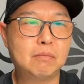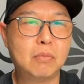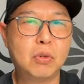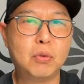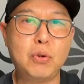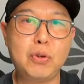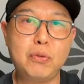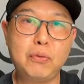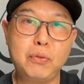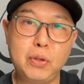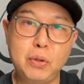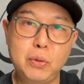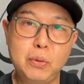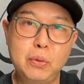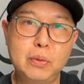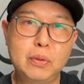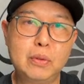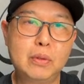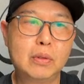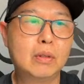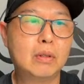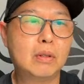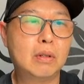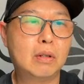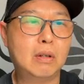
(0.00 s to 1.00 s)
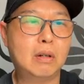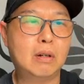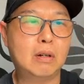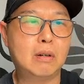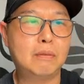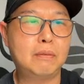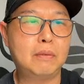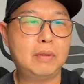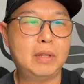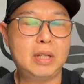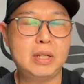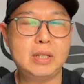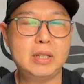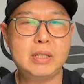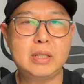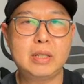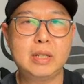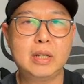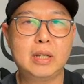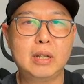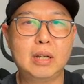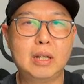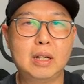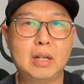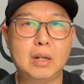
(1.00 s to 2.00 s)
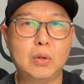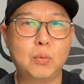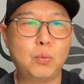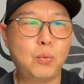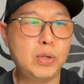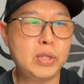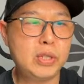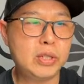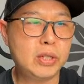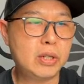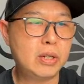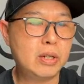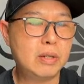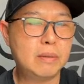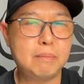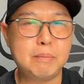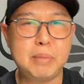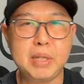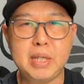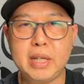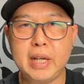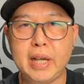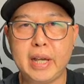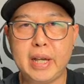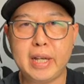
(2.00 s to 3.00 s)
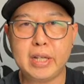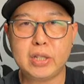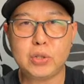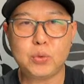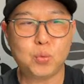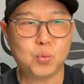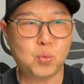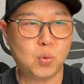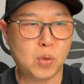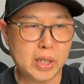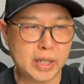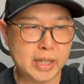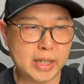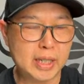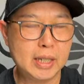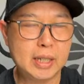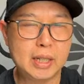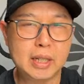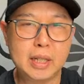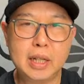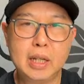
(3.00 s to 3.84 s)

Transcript: review of this Wizard BS1.